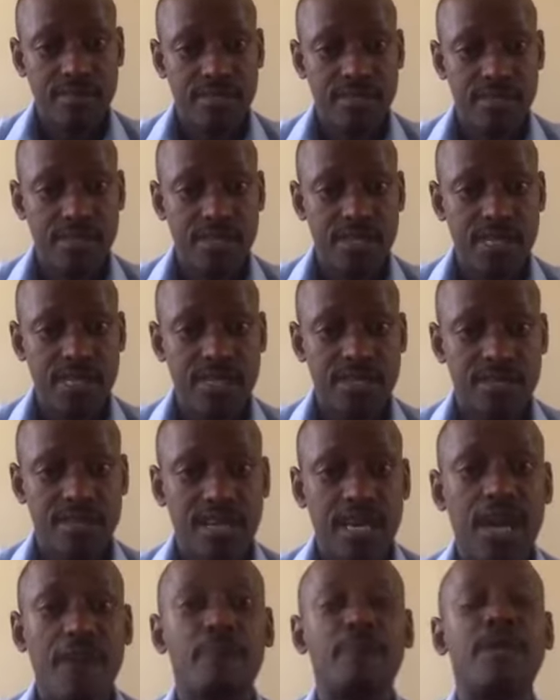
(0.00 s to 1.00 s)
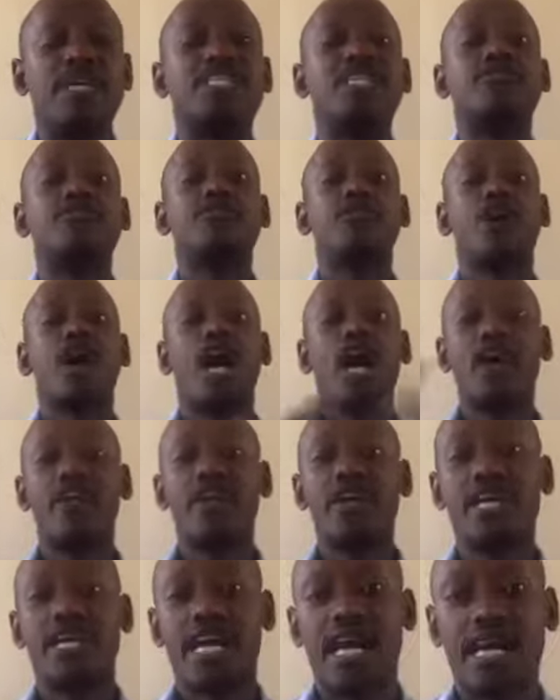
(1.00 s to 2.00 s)
See, but if you're
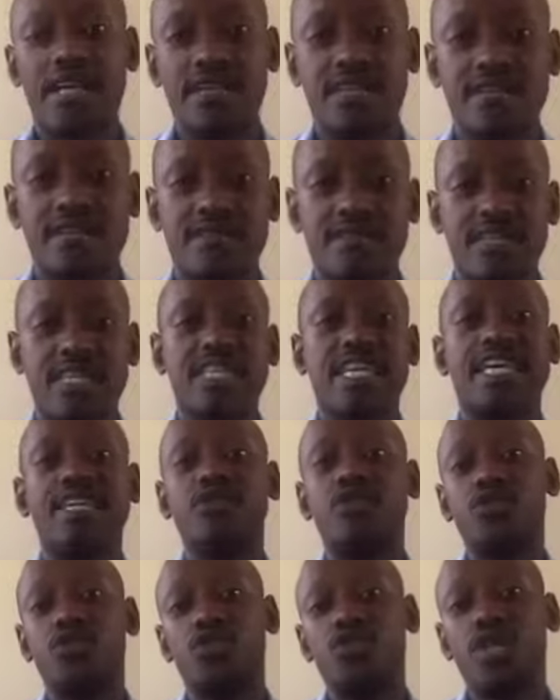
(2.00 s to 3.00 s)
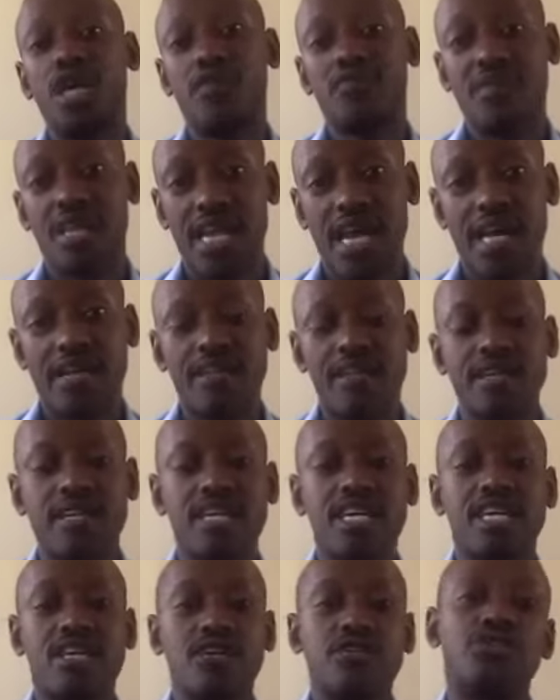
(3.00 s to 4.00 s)
hiring land, in case you don't have the land,
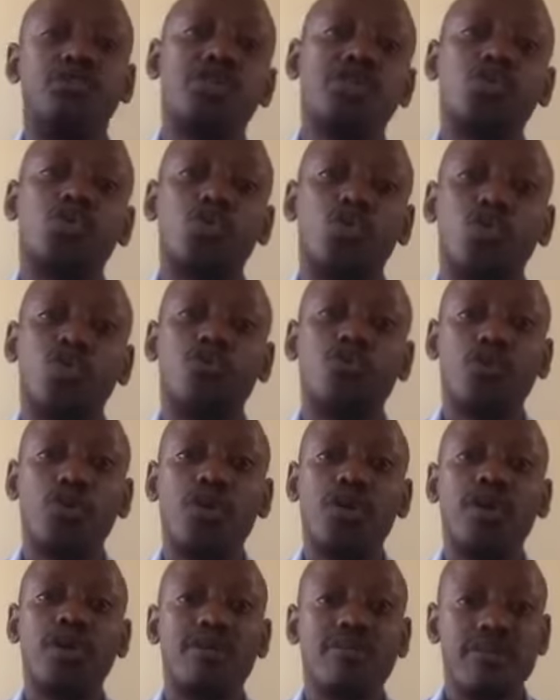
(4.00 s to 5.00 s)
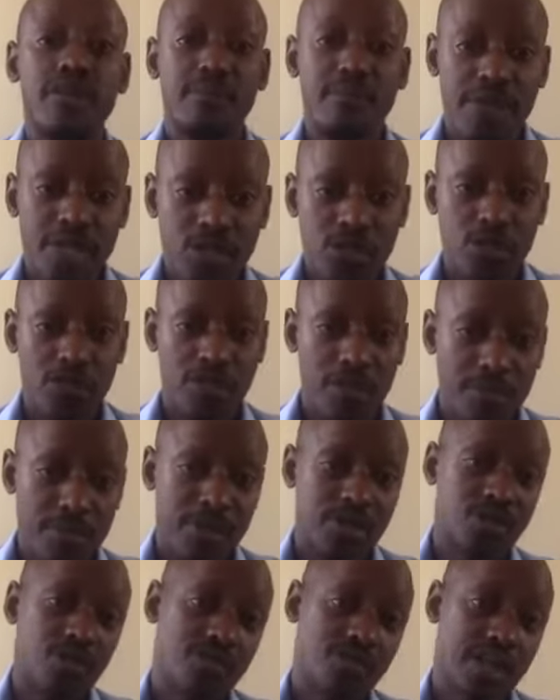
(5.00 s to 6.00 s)
you need to look for the best of the
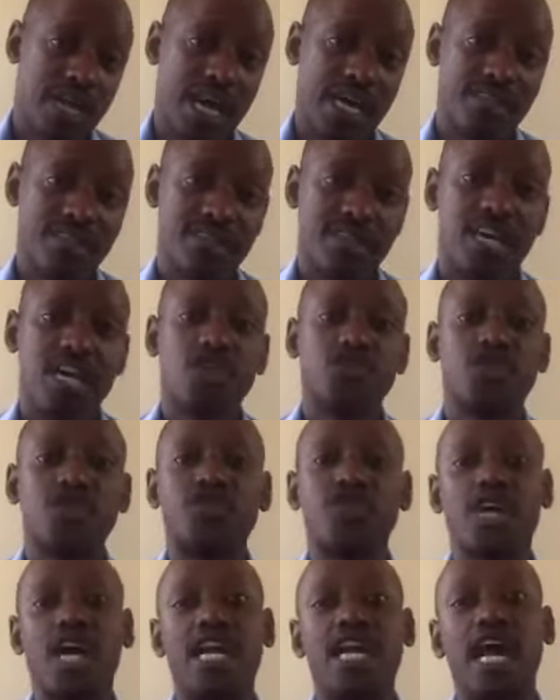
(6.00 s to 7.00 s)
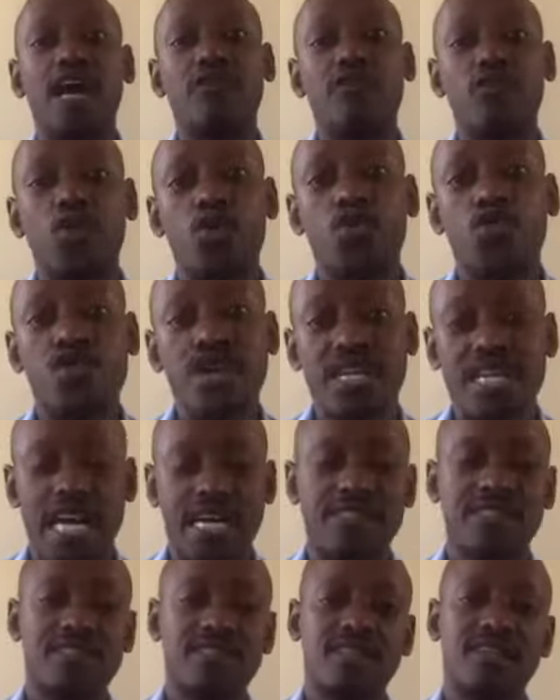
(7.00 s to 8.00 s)
best of the lands, so that you can have good
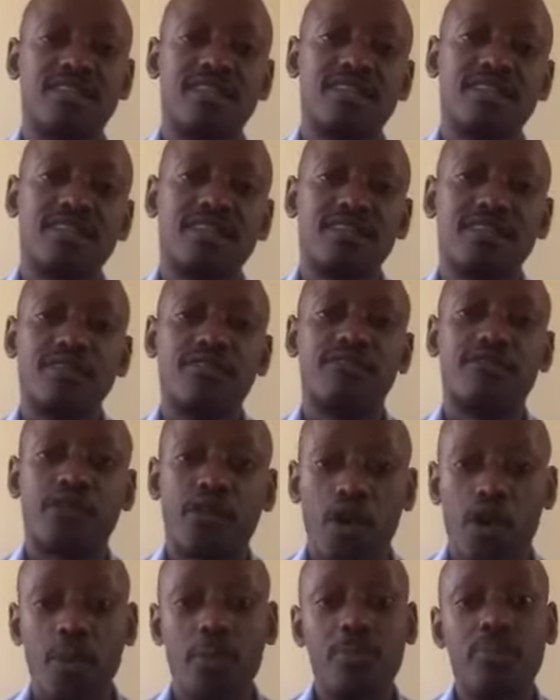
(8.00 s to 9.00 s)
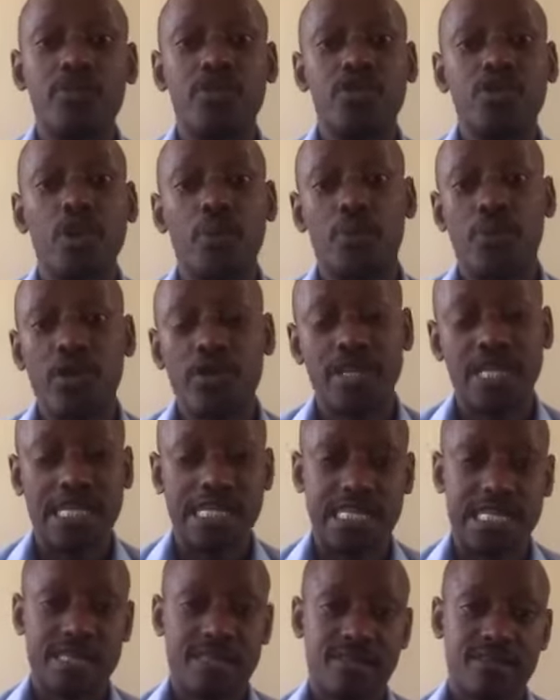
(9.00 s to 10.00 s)
returns from your
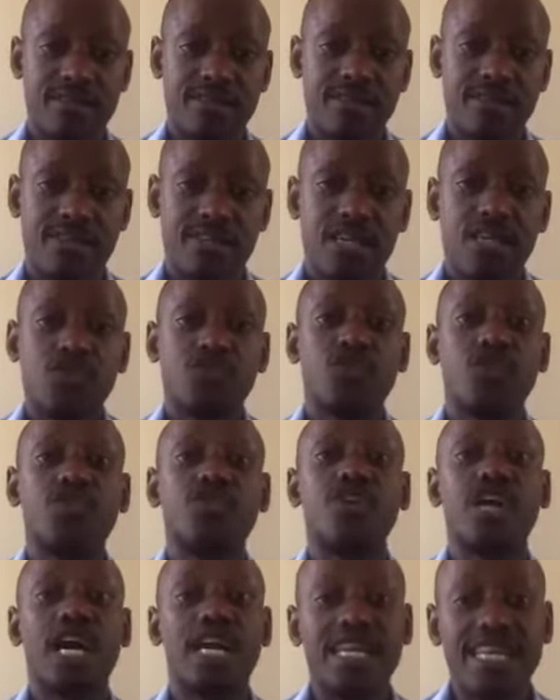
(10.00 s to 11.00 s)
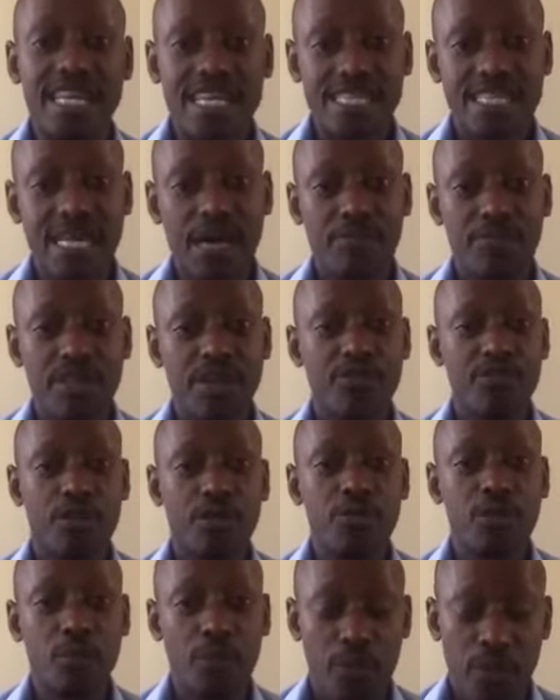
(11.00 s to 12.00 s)
project, so that you can get something
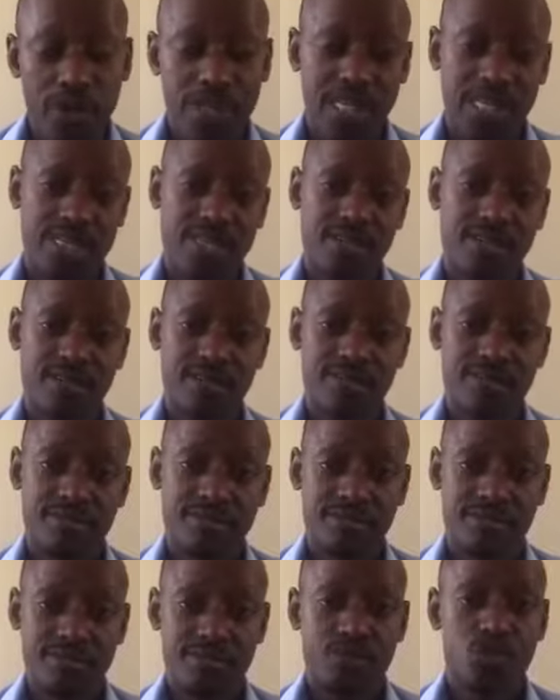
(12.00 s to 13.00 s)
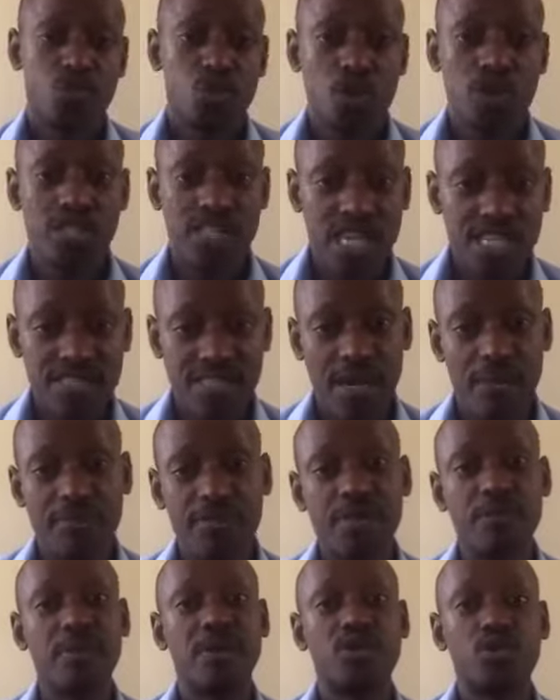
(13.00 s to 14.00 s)
from your project, not just
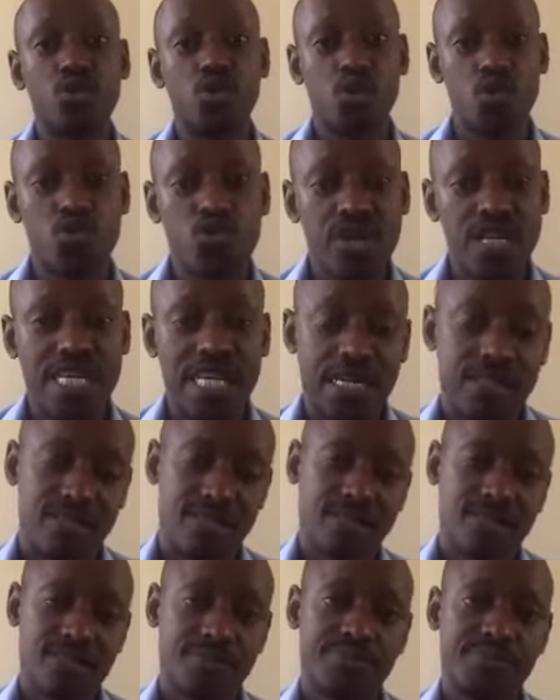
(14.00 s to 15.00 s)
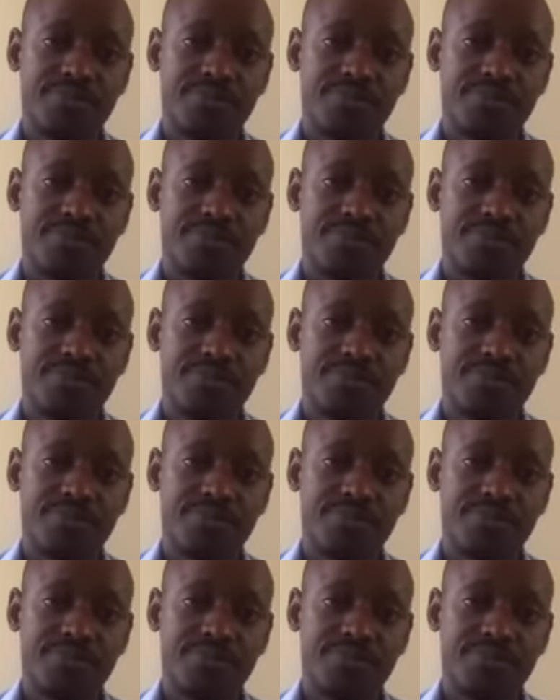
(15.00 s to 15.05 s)
something, but good returns.